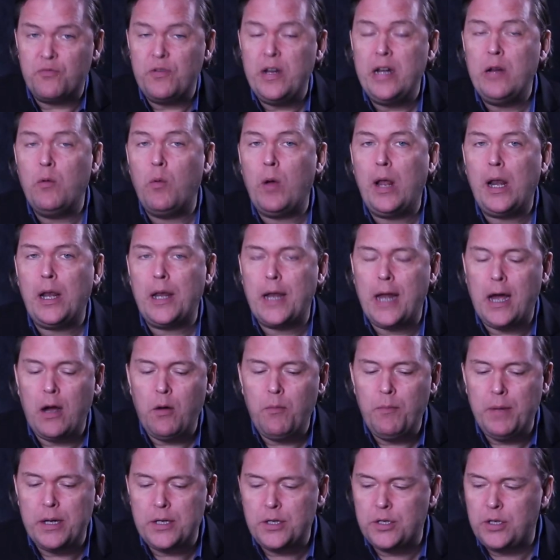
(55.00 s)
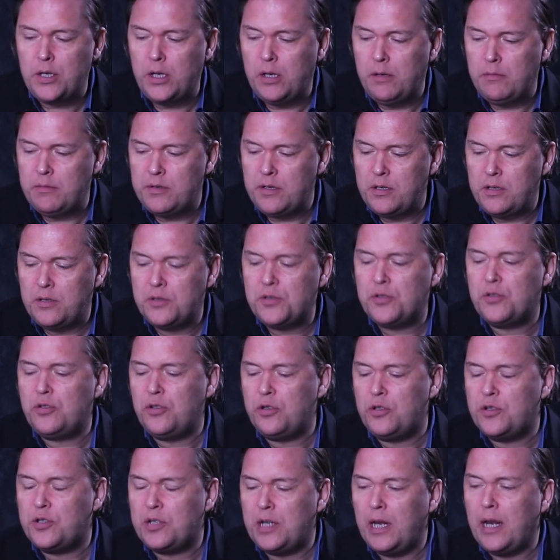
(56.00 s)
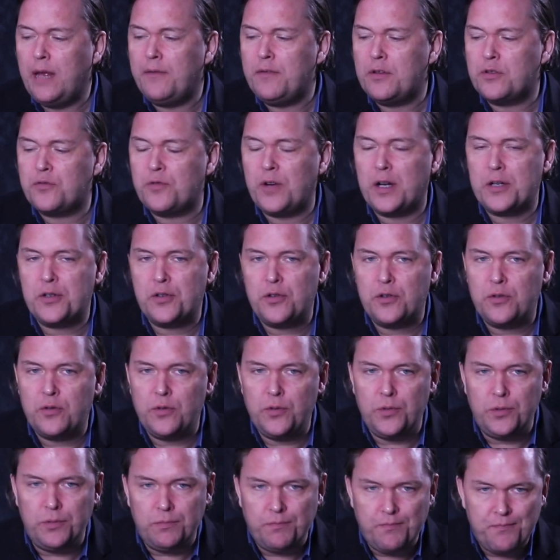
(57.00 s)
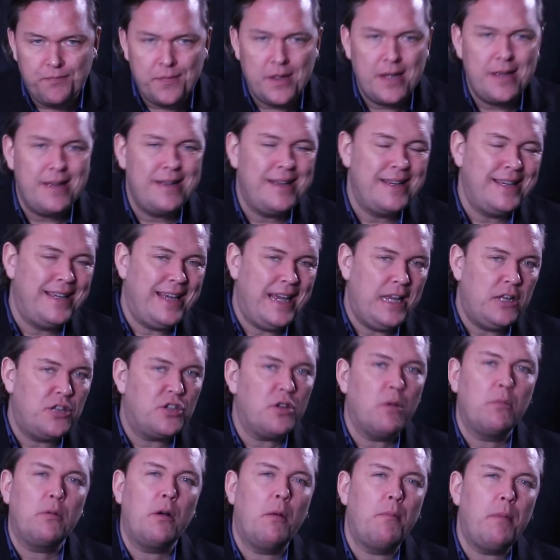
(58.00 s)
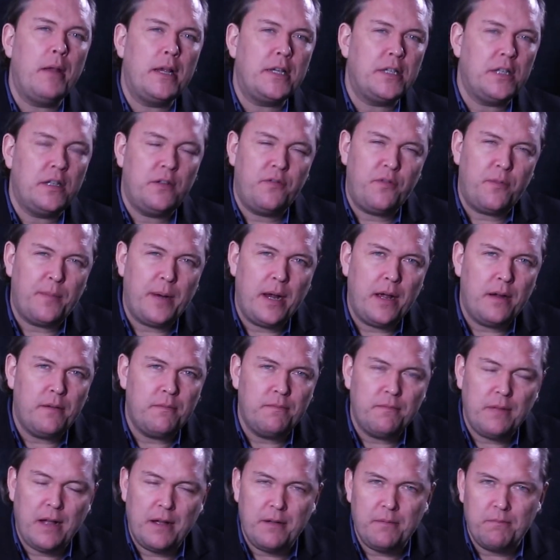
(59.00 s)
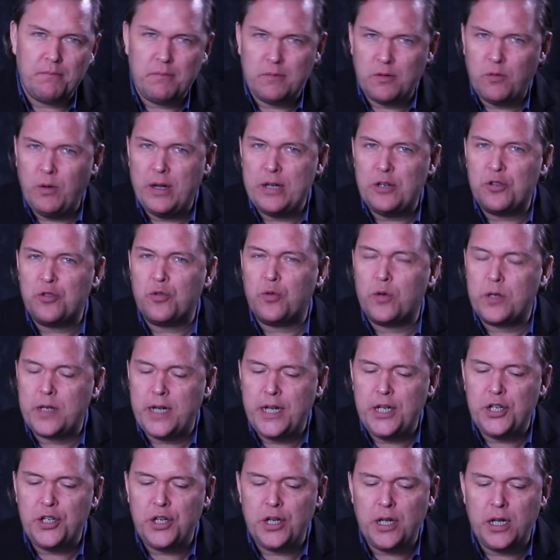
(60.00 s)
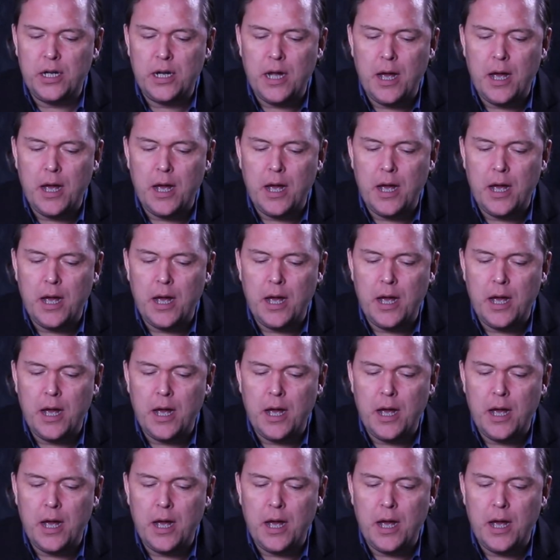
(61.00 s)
really well now, but should still have the structure to gain some complexity from a quite short aging in